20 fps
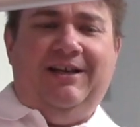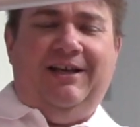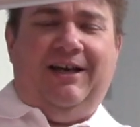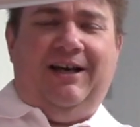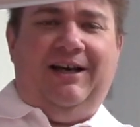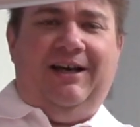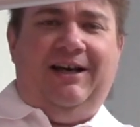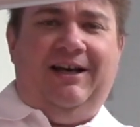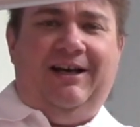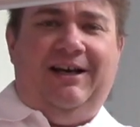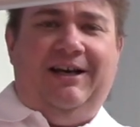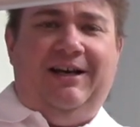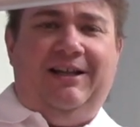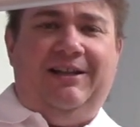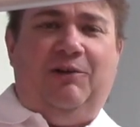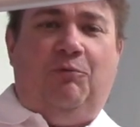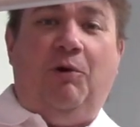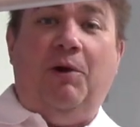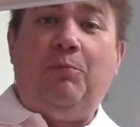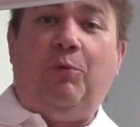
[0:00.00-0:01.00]
uh
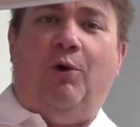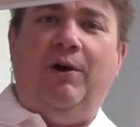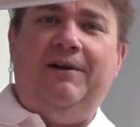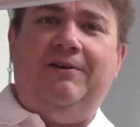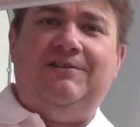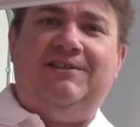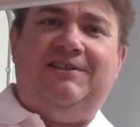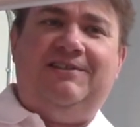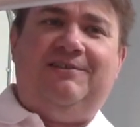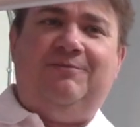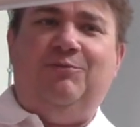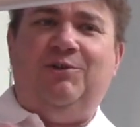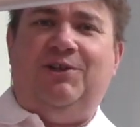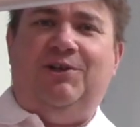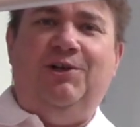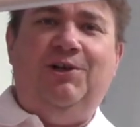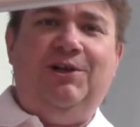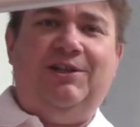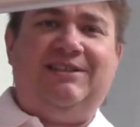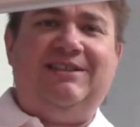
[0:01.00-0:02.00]
the 1.0 system with the
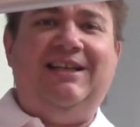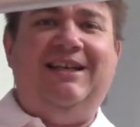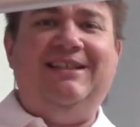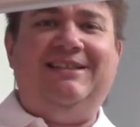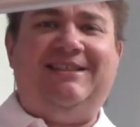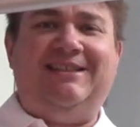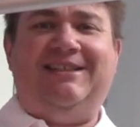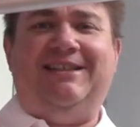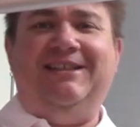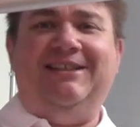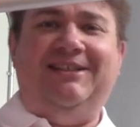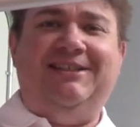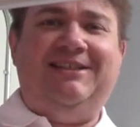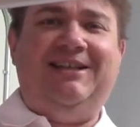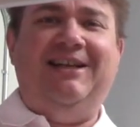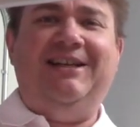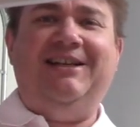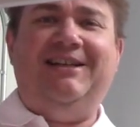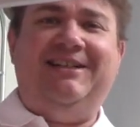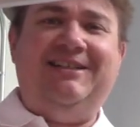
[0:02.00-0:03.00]
hooks, it still
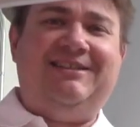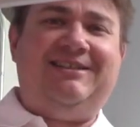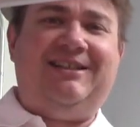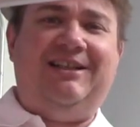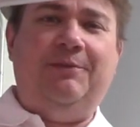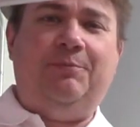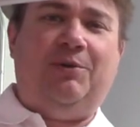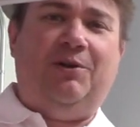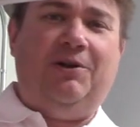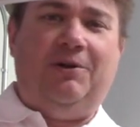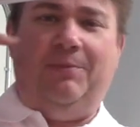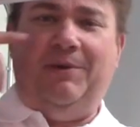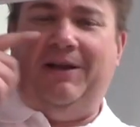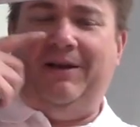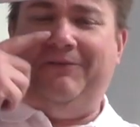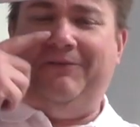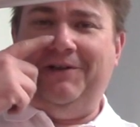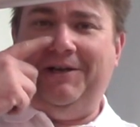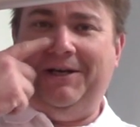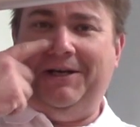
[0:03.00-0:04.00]
tended to slip a little bit
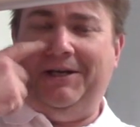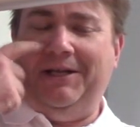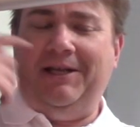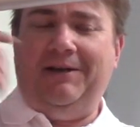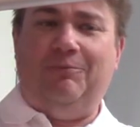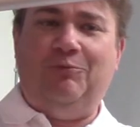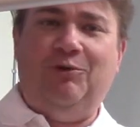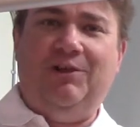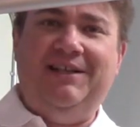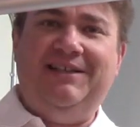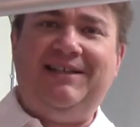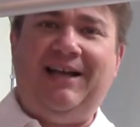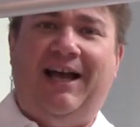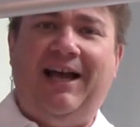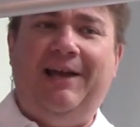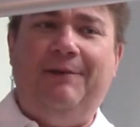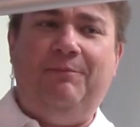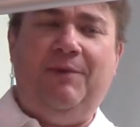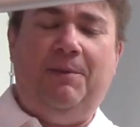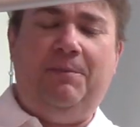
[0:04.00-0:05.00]
didn't get them really
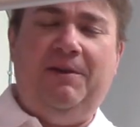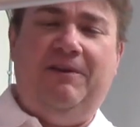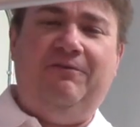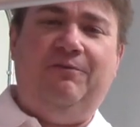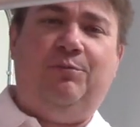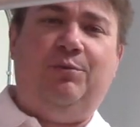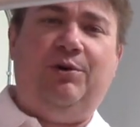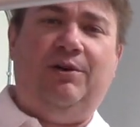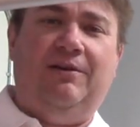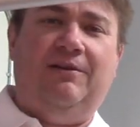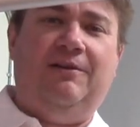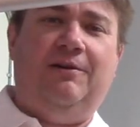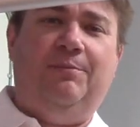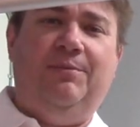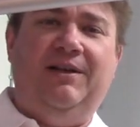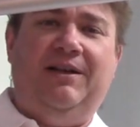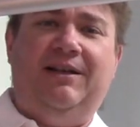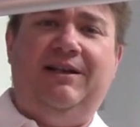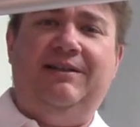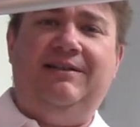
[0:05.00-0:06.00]
tight and maybe even put a little
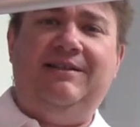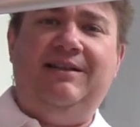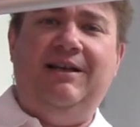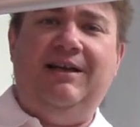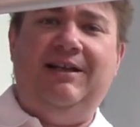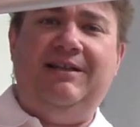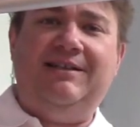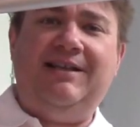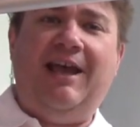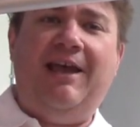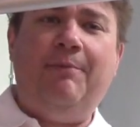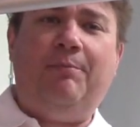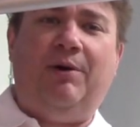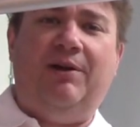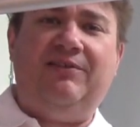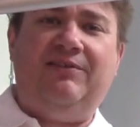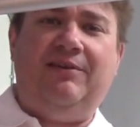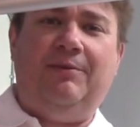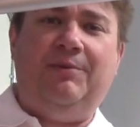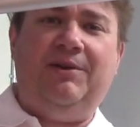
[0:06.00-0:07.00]
bit of uh, tape
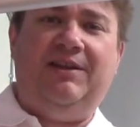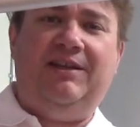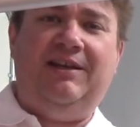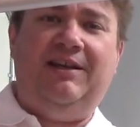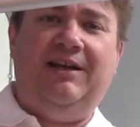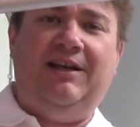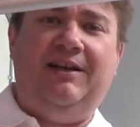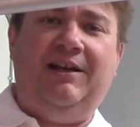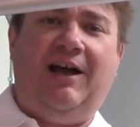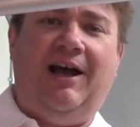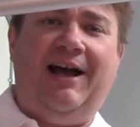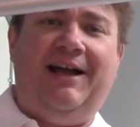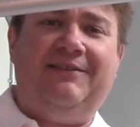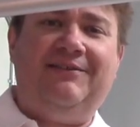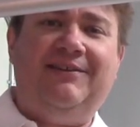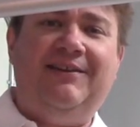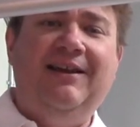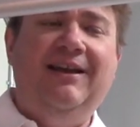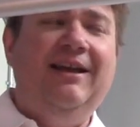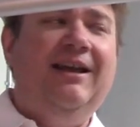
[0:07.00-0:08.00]
on some of the uh,
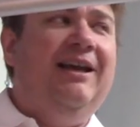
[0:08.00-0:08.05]
knots.